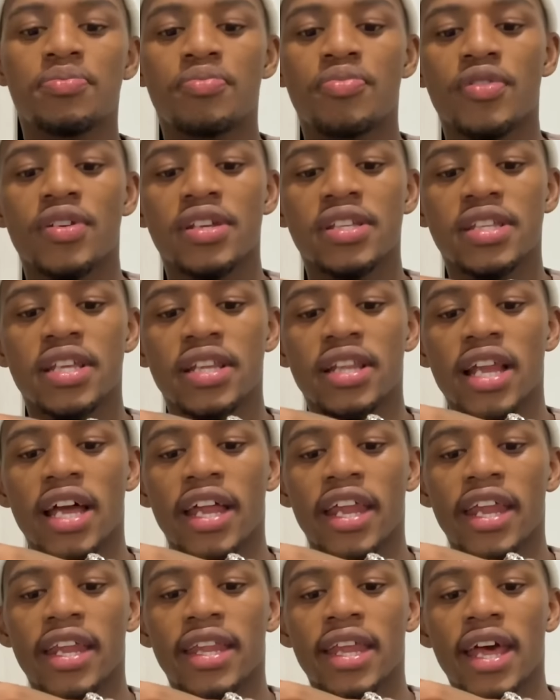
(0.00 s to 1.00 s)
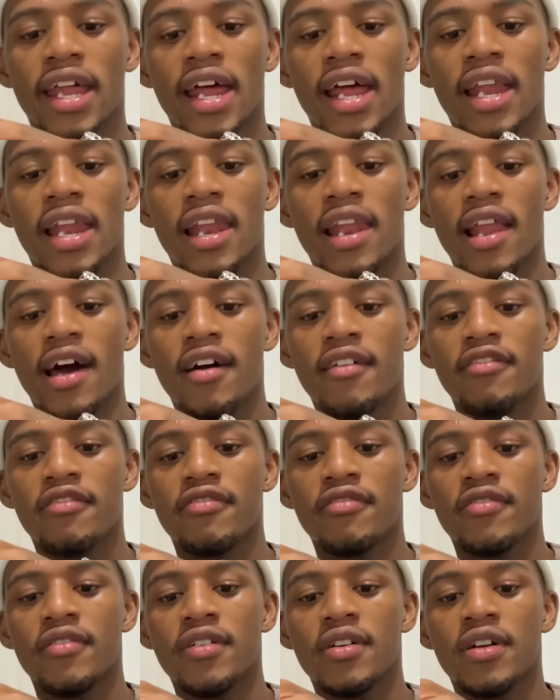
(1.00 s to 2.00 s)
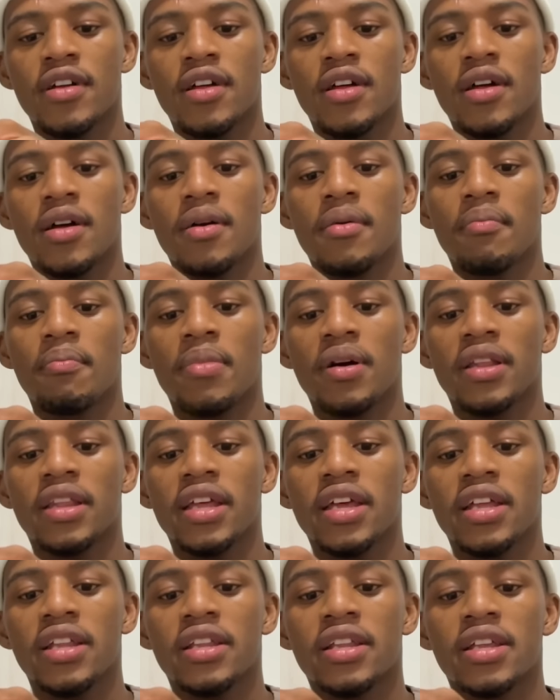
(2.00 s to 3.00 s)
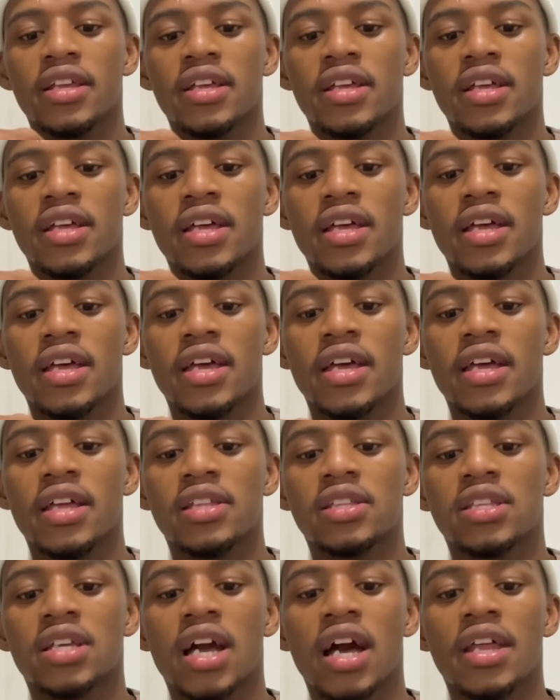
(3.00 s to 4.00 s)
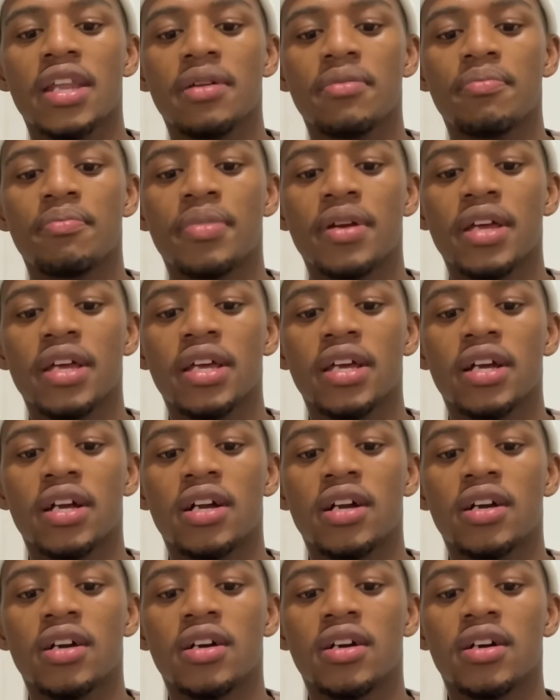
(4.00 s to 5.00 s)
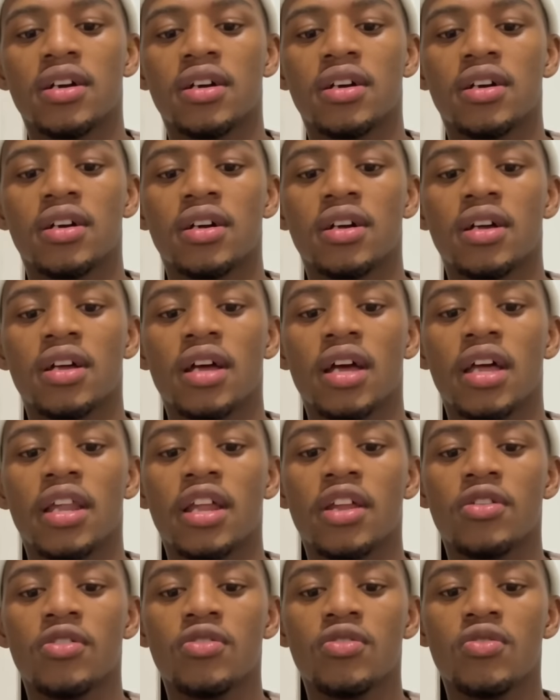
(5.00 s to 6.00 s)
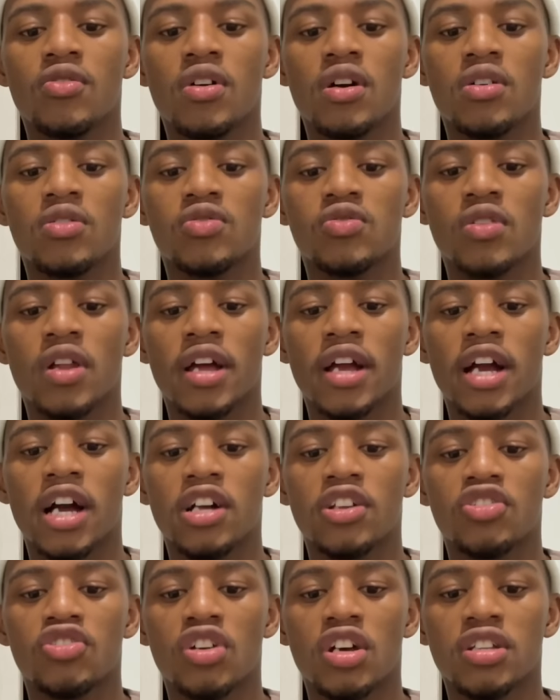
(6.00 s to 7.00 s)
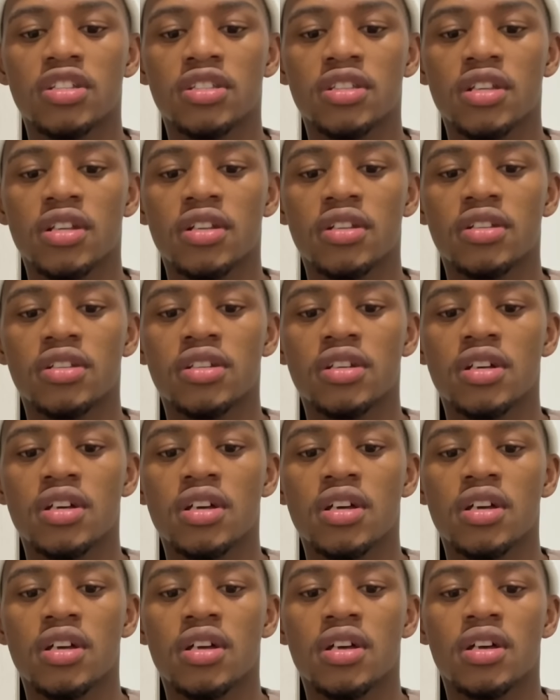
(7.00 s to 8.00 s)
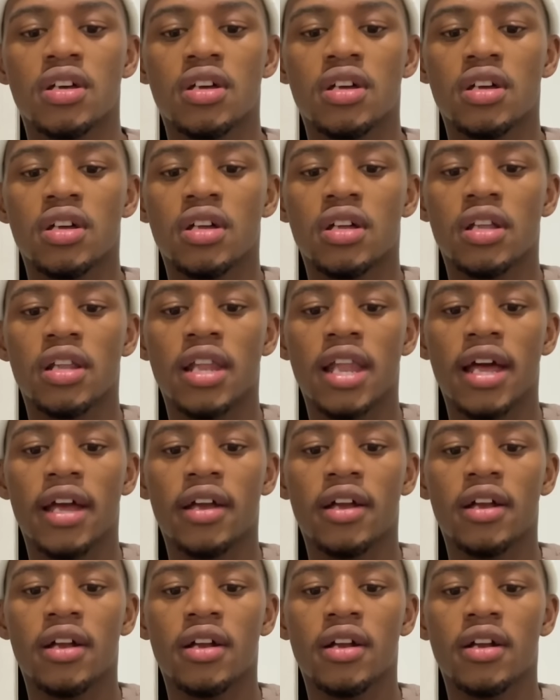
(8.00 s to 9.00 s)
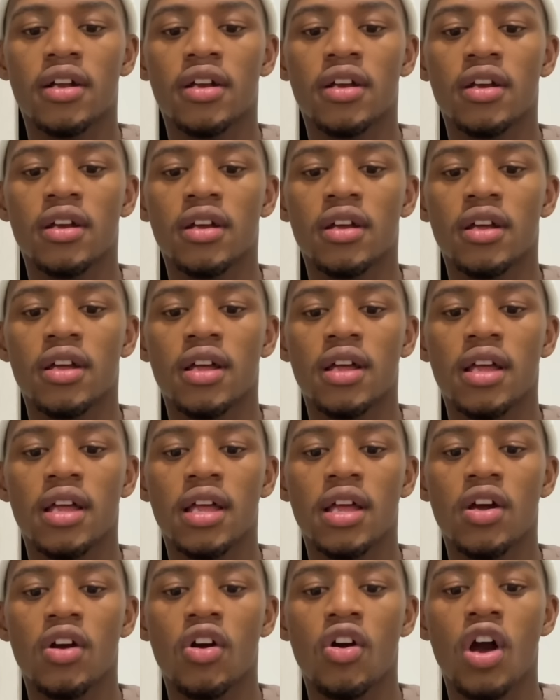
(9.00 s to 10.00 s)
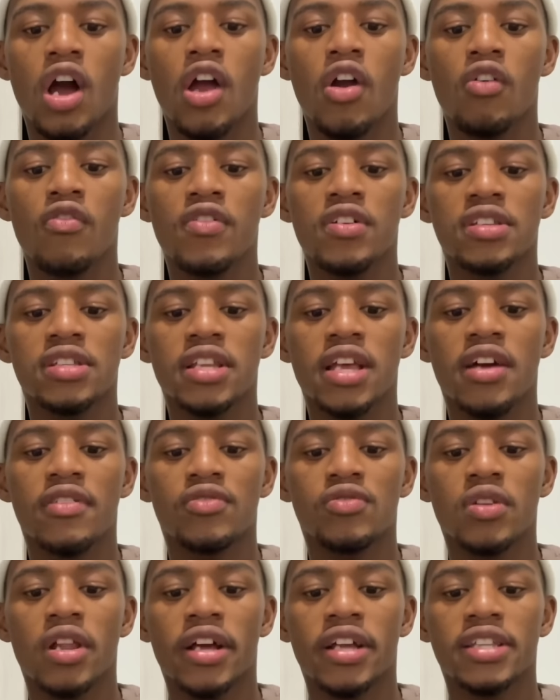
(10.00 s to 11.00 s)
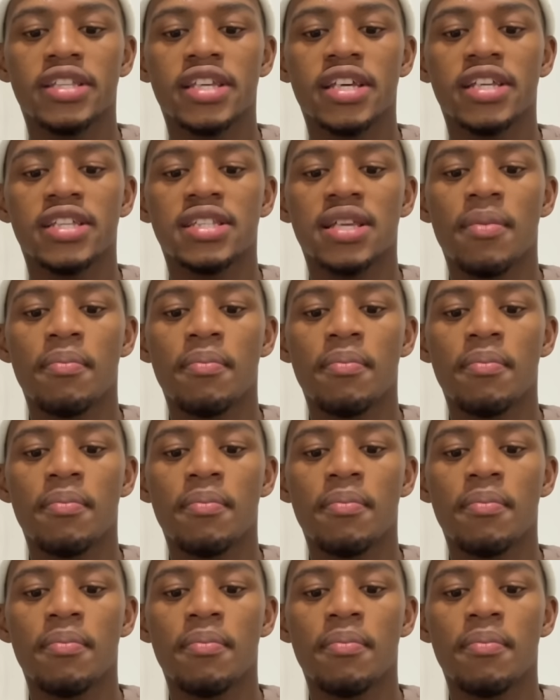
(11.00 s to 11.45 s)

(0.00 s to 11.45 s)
bracelet that I love, but then it's kind of big and I don't know how to like adjust it. Like, I obviously have to like take